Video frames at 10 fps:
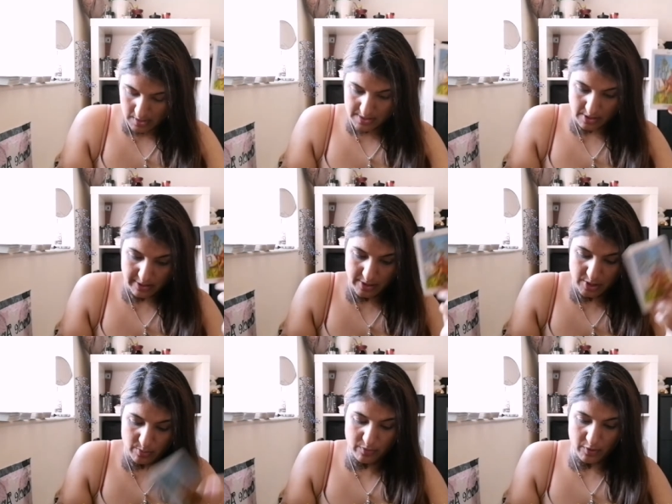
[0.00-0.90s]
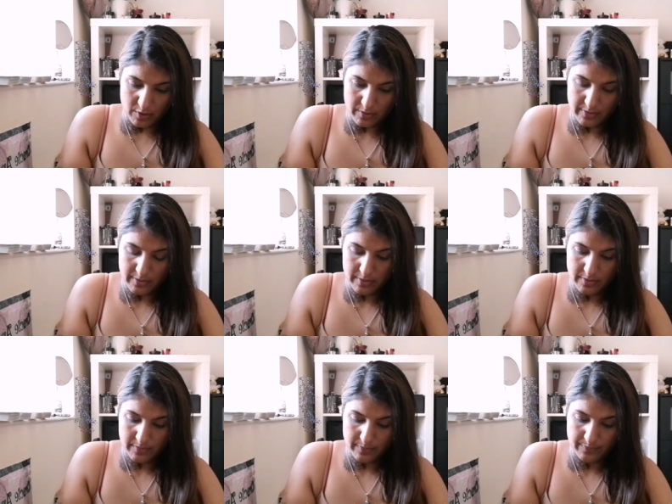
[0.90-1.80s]
decided to move on.
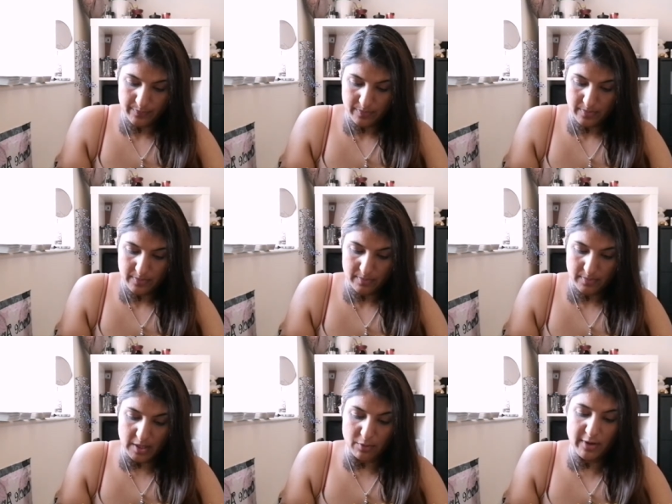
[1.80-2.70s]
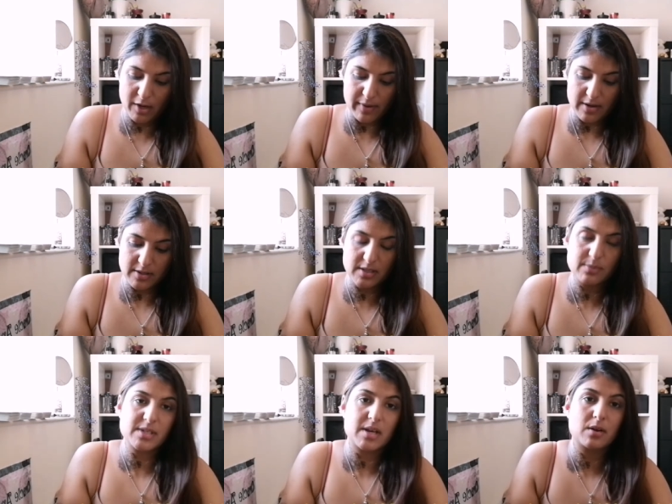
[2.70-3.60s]
They regrounded
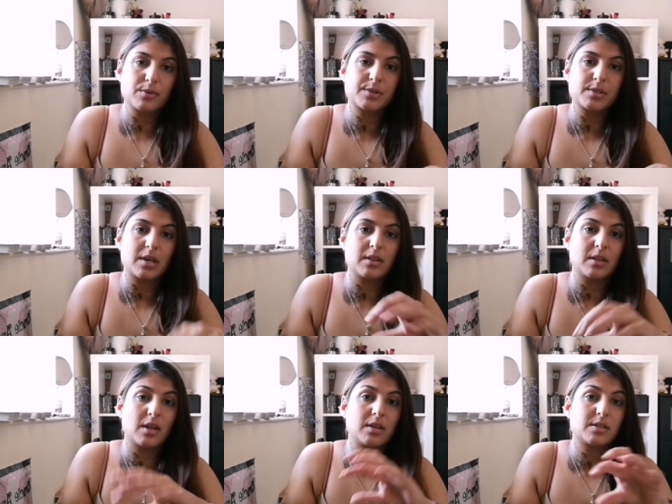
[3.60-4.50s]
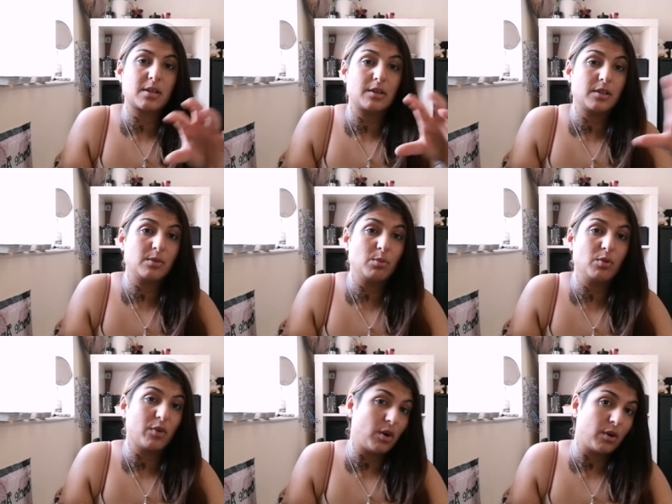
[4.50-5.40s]
themselves and they decided to
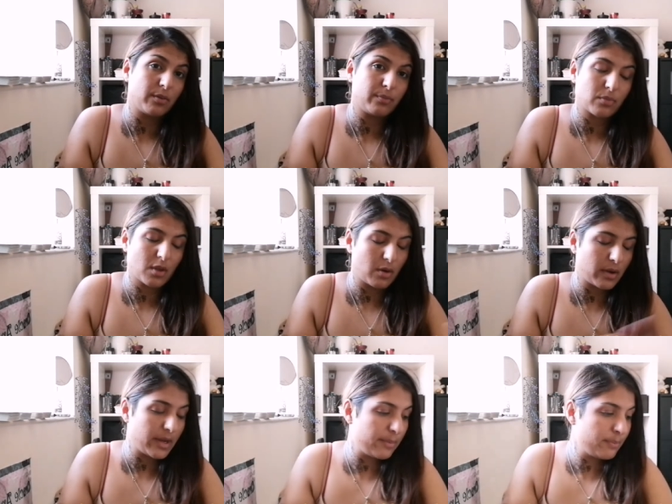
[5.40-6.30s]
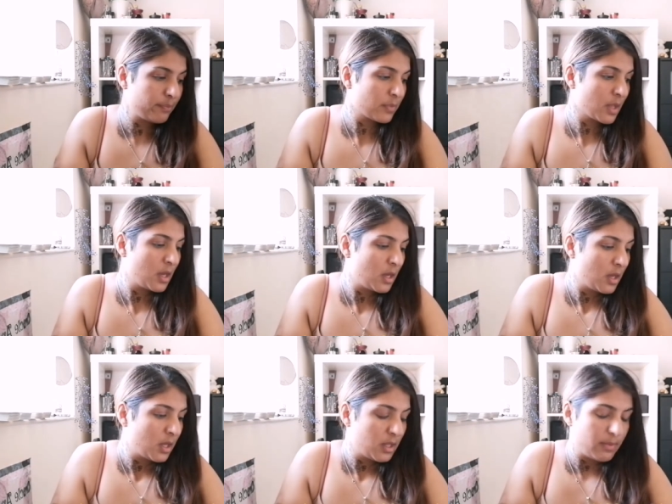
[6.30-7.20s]
move on. Okay.
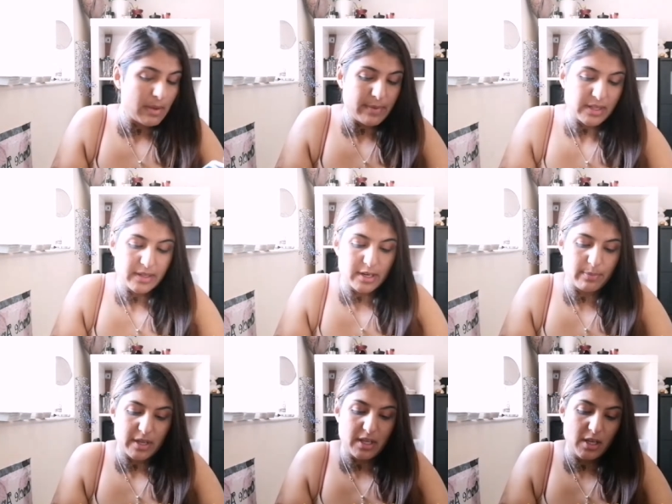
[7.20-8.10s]
Maybe a little bit